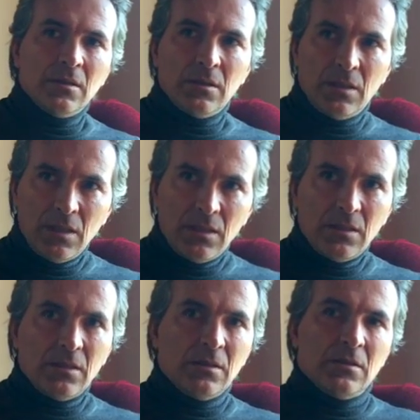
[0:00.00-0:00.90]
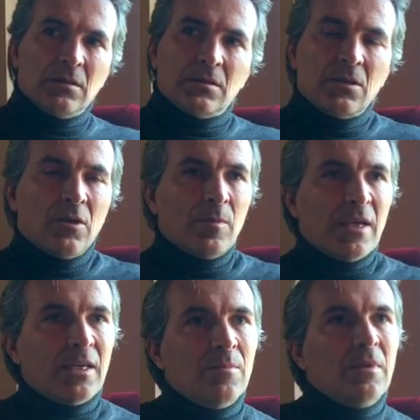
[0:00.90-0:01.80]
he is not
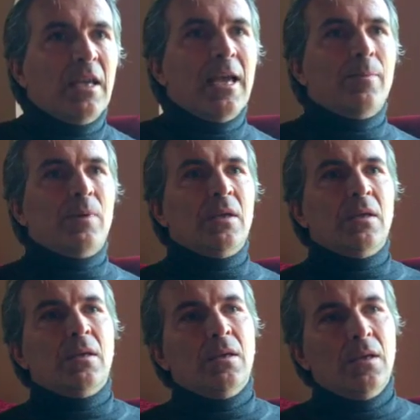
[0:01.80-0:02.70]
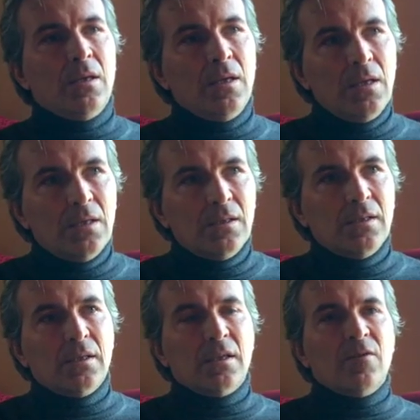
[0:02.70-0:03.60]
making me happy, he
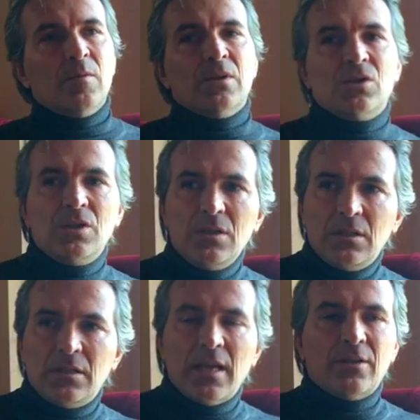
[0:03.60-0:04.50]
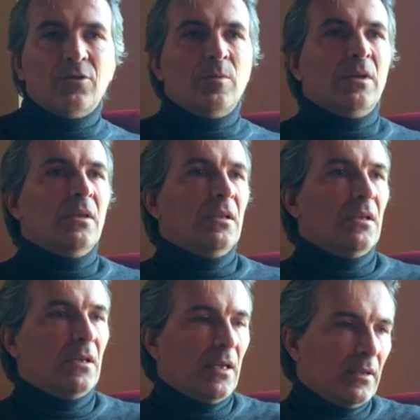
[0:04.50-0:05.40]
didn't give me, she did that to me,
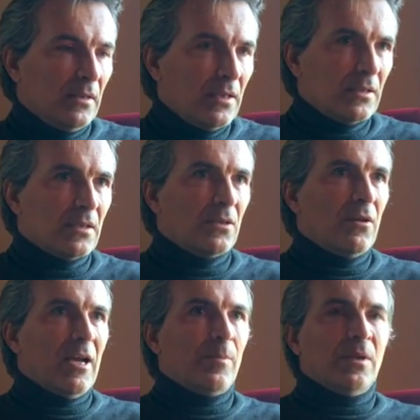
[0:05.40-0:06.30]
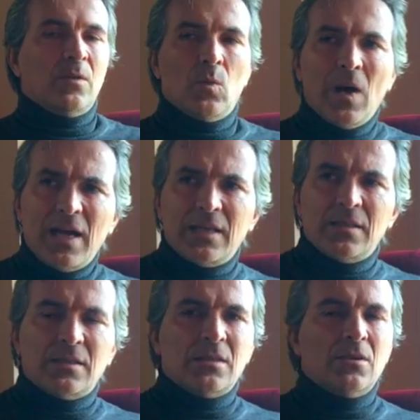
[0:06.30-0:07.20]
and this is not happening, why
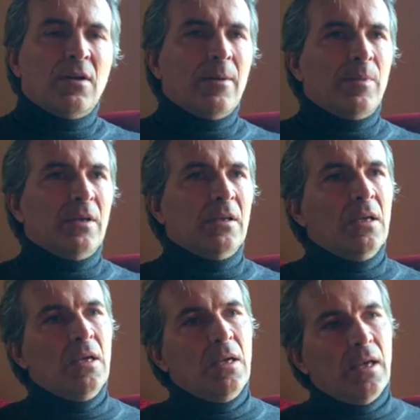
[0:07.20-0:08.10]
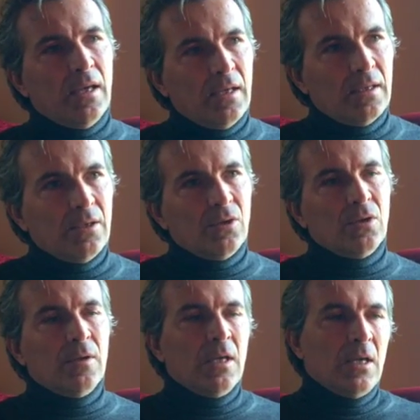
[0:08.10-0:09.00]
this is not happening, and
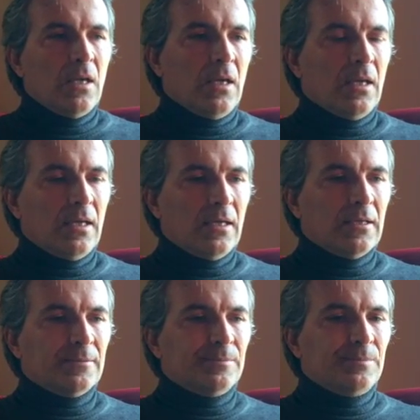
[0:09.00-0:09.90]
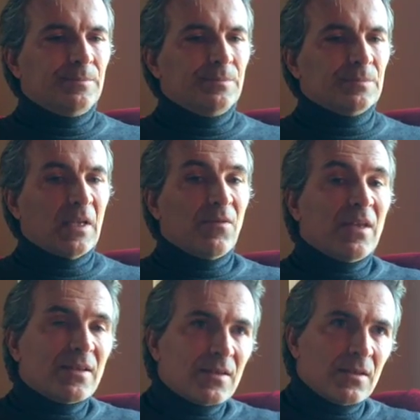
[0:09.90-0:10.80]
and
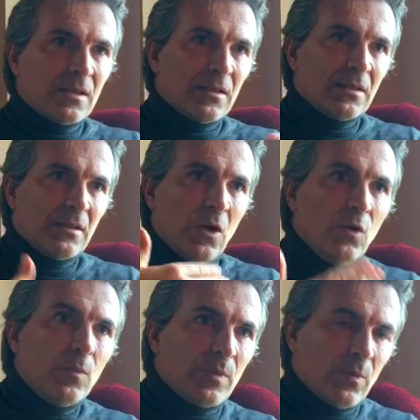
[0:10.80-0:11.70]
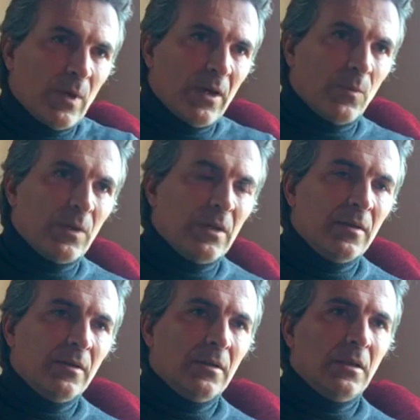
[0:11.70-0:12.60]
that's the loop where
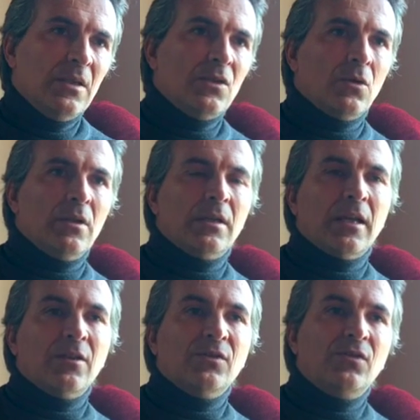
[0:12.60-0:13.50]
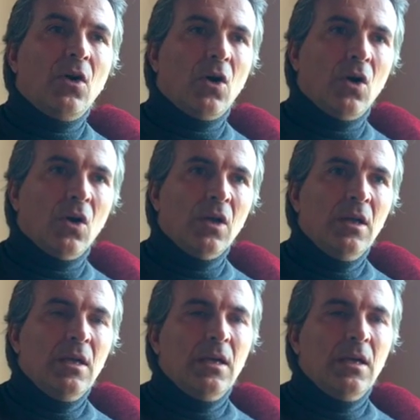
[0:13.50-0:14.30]
we easily can fall